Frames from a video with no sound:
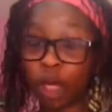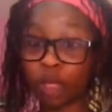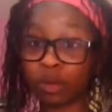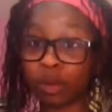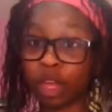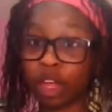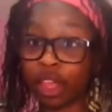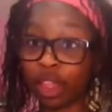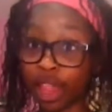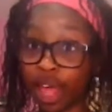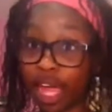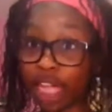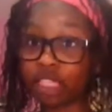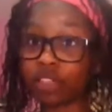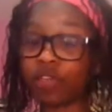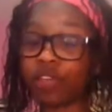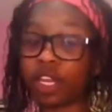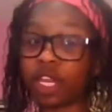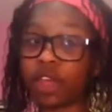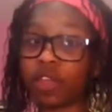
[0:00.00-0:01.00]
my
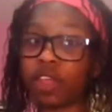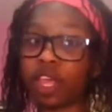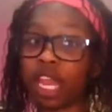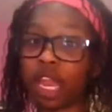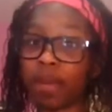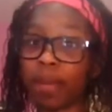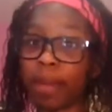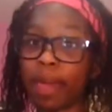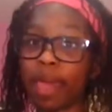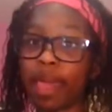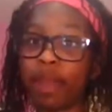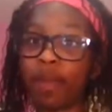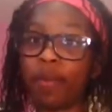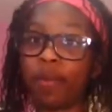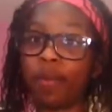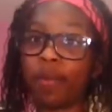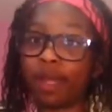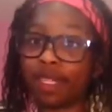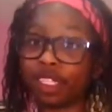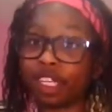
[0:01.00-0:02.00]
last video that I made,
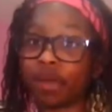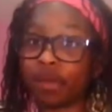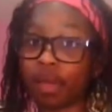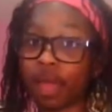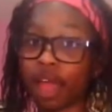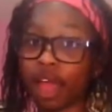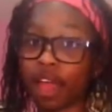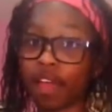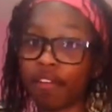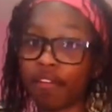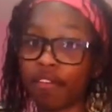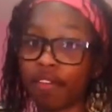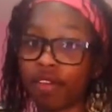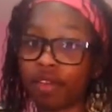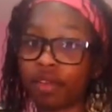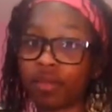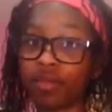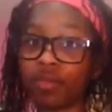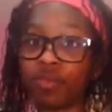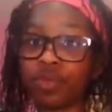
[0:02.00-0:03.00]
What's on my
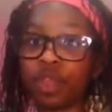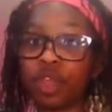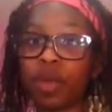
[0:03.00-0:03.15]
iPhone,